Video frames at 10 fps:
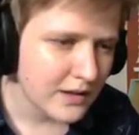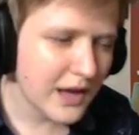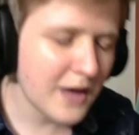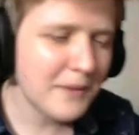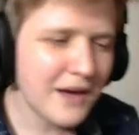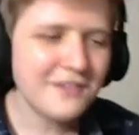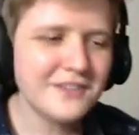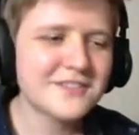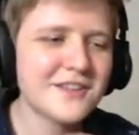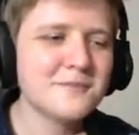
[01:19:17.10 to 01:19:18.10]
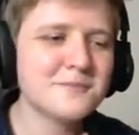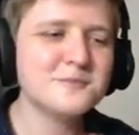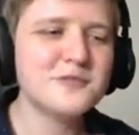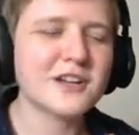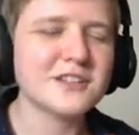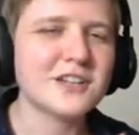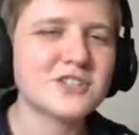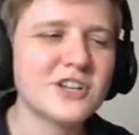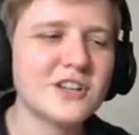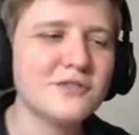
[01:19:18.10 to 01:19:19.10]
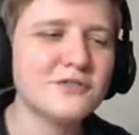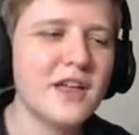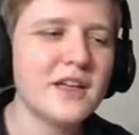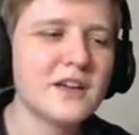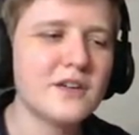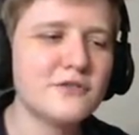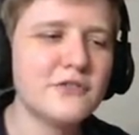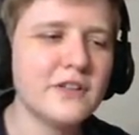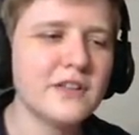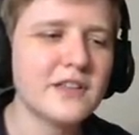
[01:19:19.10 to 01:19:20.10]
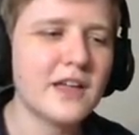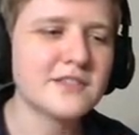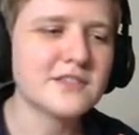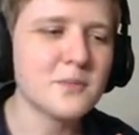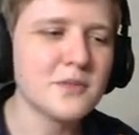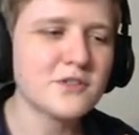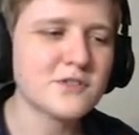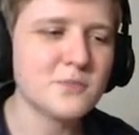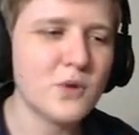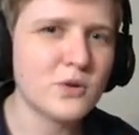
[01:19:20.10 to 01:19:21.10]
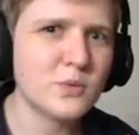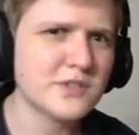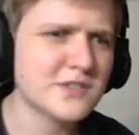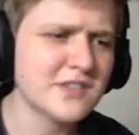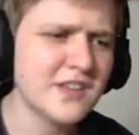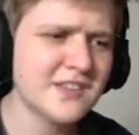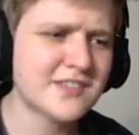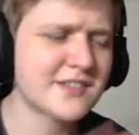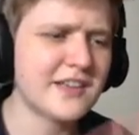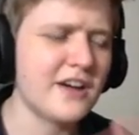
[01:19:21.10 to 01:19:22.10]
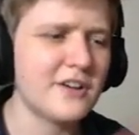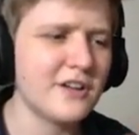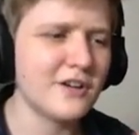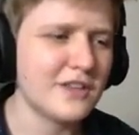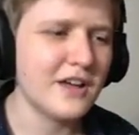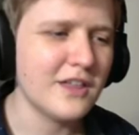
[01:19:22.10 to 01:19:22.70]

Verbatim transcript: I'm having some recollection of like feeling like some of the smoke was scarier than